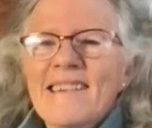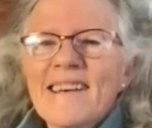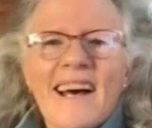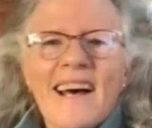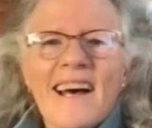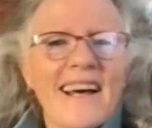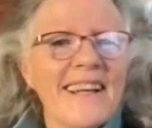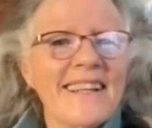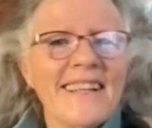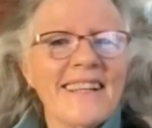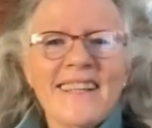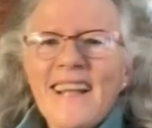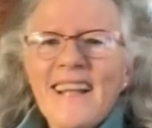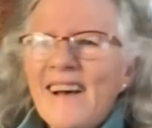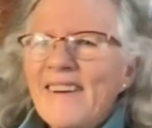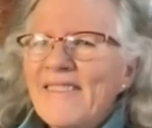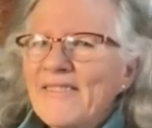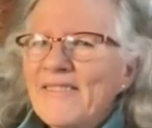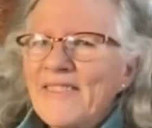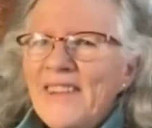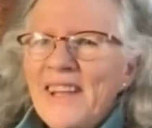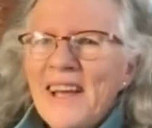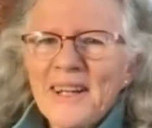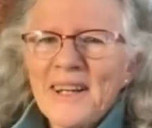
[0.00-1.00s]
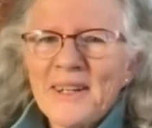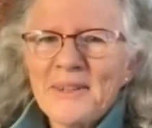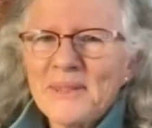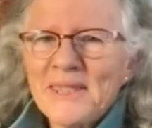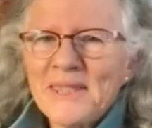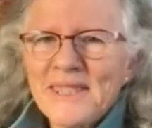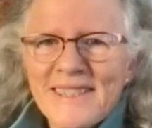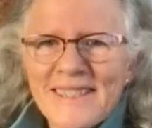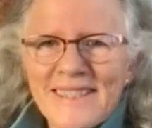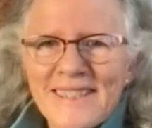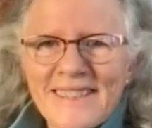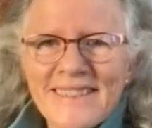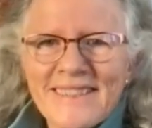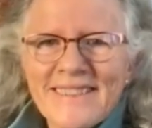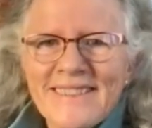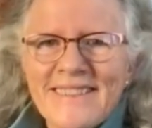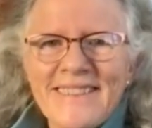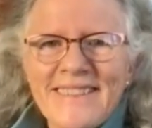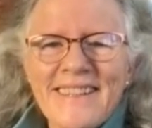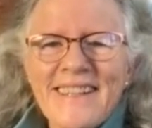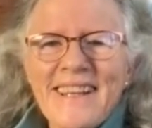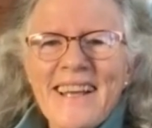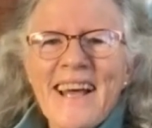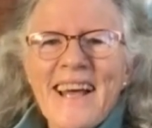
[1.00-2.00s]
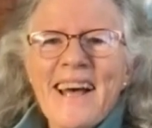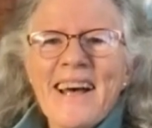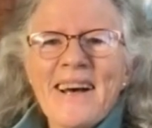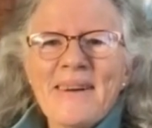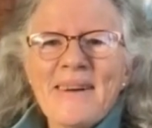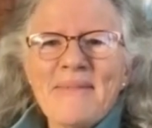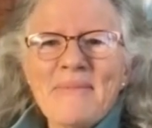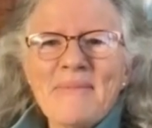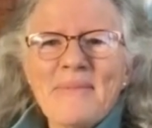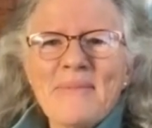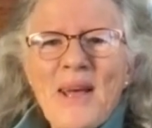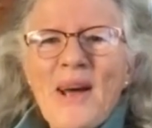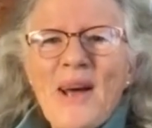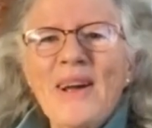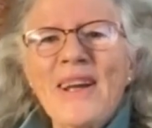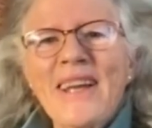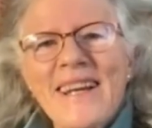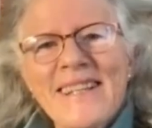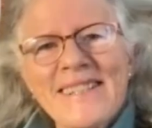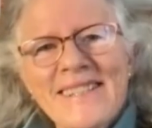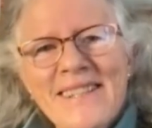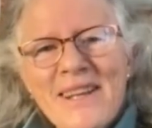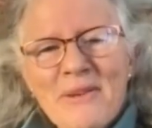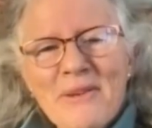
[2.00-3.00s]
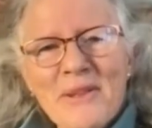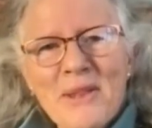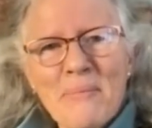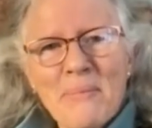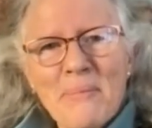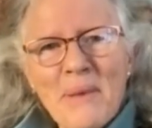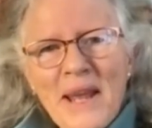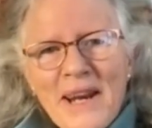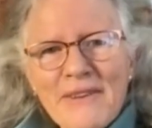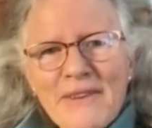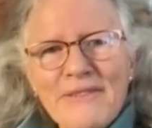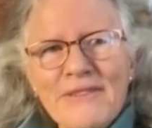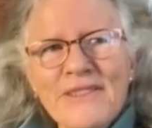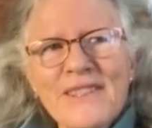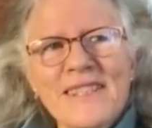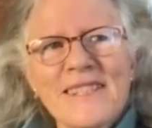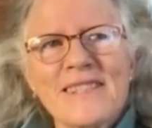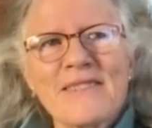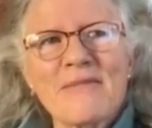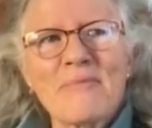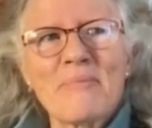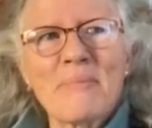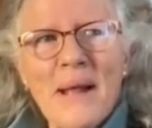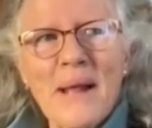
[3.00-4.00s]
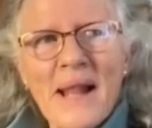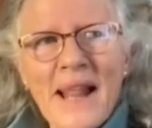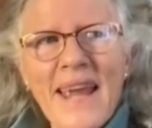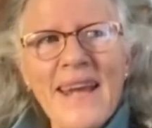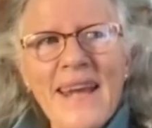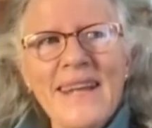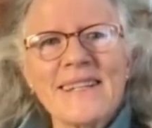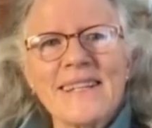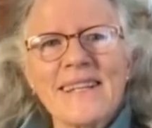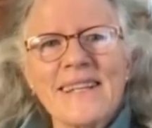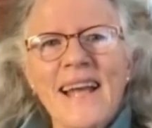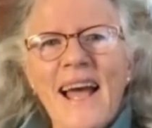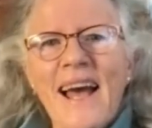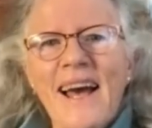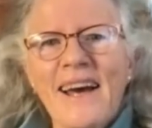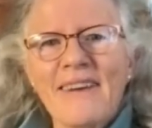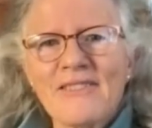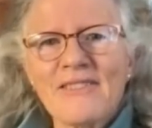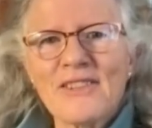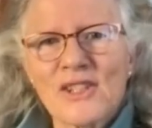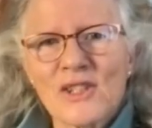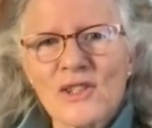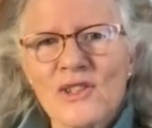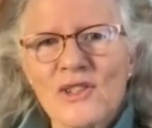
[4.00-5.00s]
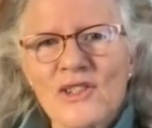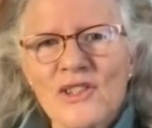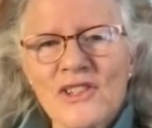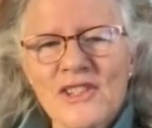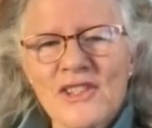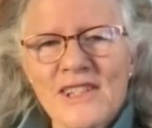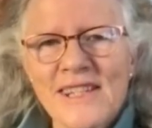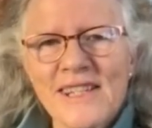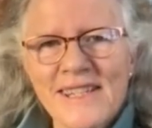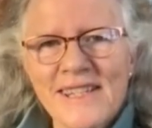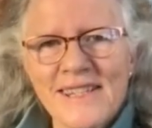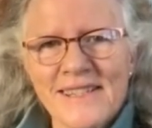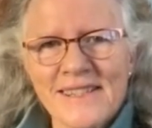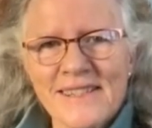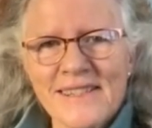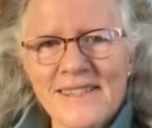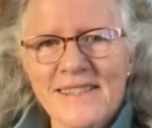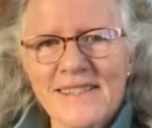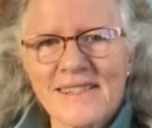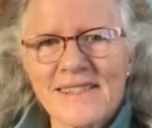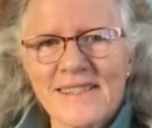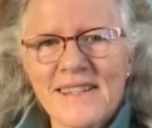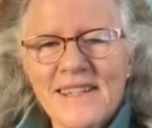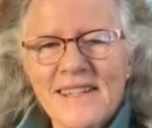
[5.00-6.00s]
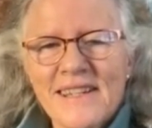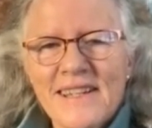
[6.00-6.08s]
I love that question. Okay, so the benefits of painting outdoors is